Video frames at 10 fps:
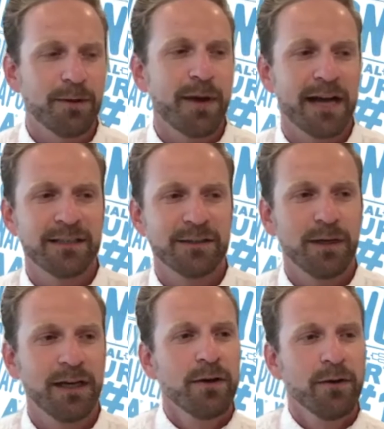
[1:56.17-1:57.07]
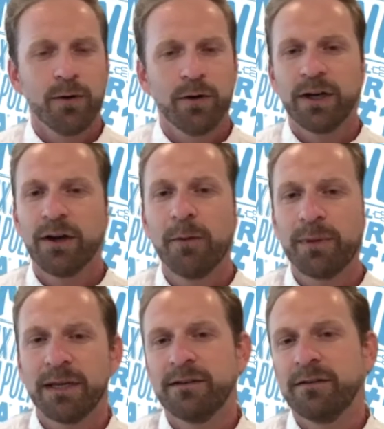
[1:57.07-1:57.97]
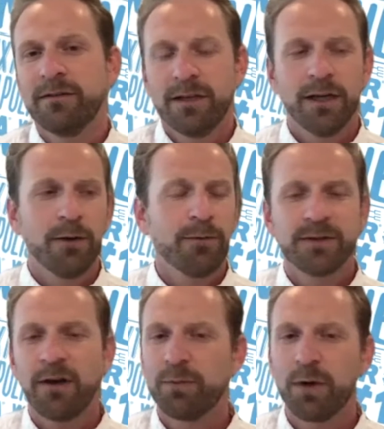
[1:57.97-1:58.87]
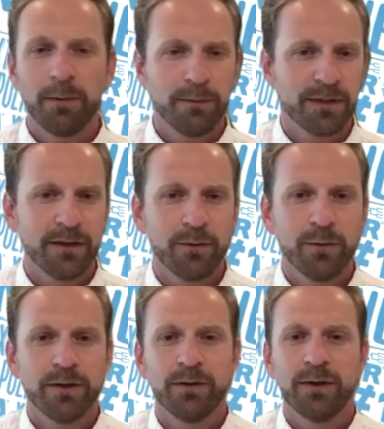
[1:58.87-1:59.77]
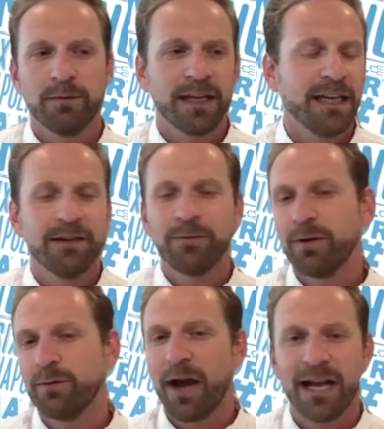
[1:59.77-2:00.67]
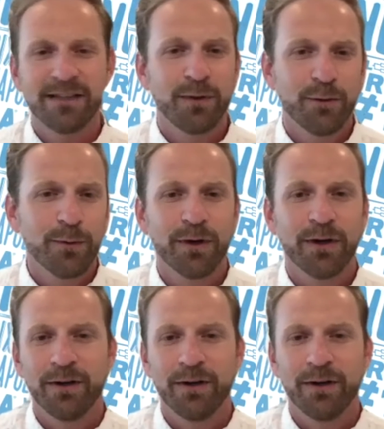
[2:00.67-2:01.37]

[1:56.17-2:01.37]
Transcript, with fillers: their passions with or you're helping you know solve problems in their world like getting r- rides with uber or